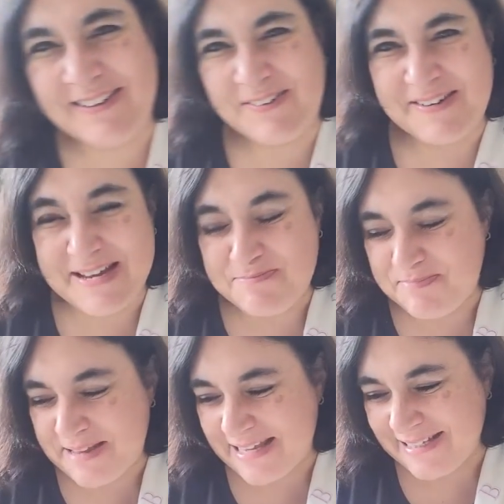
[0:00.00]
green
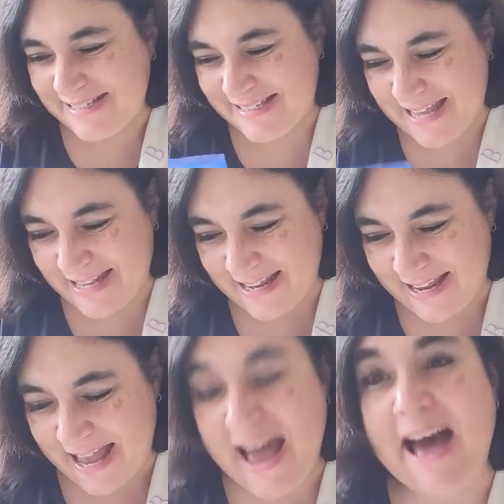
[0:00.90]
beads that
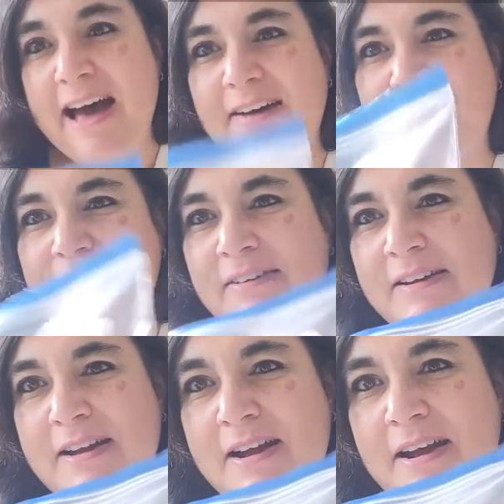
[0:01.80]
I have,
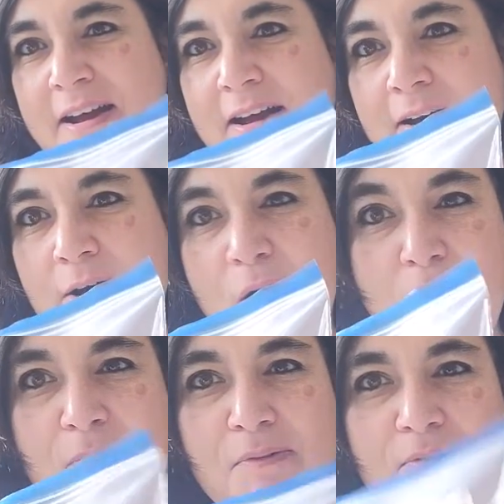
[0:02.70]

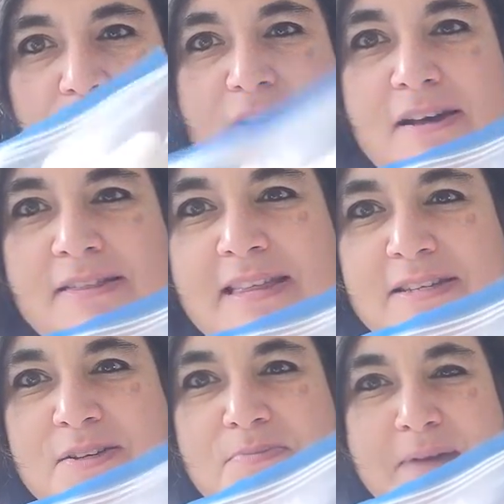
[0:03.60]
oh, look, they
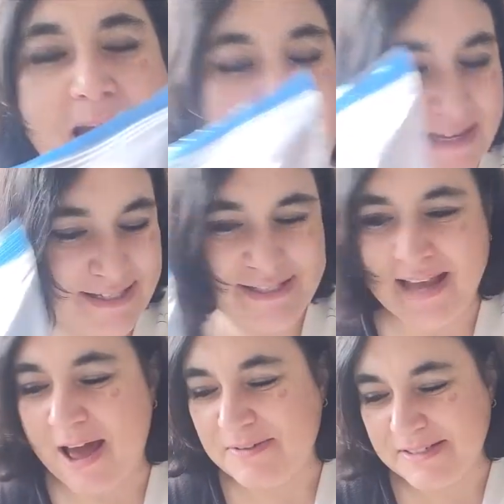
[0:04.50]
do match.
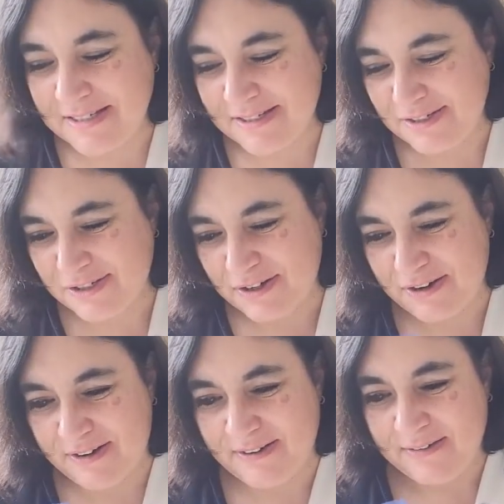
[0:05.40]
I wasn't
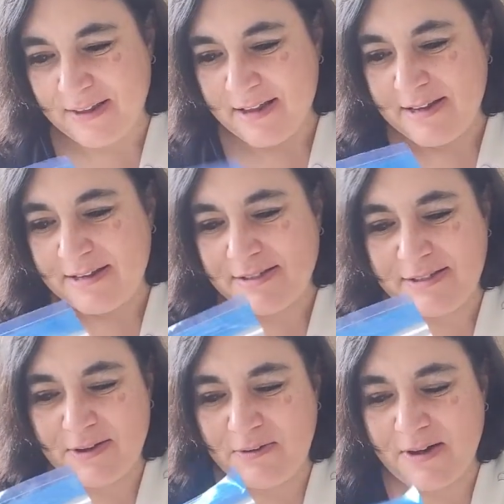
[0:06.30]
sure.
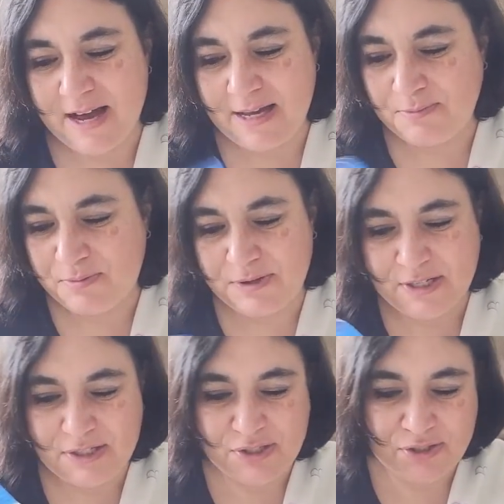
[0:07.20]
So I'm
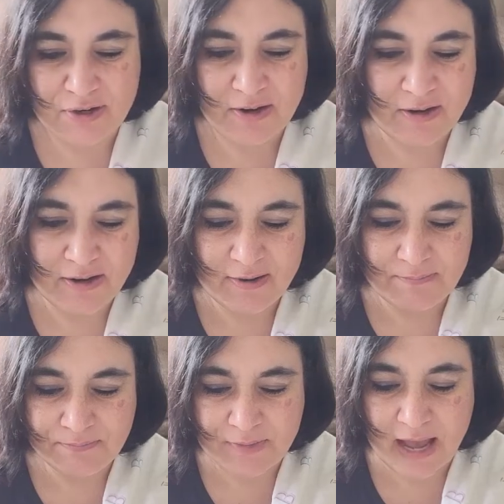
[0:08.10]
pretty sure.
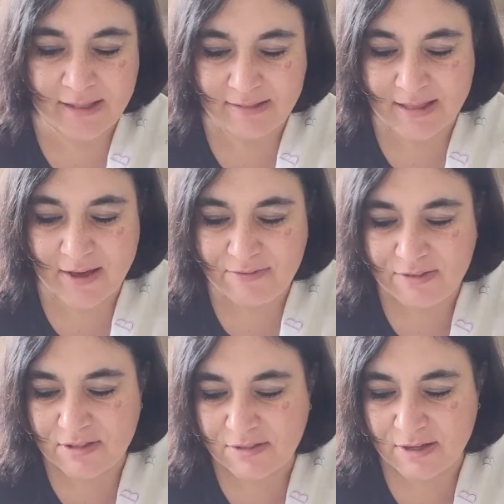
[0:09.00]
I love
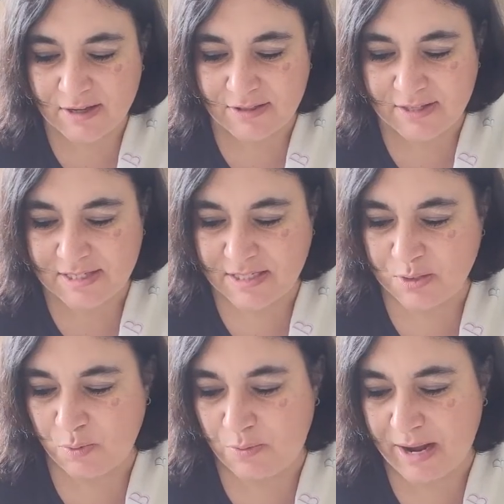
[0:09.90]
the look of the
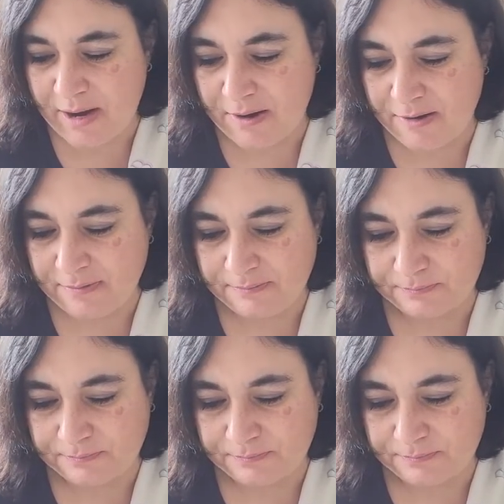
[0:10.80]
square.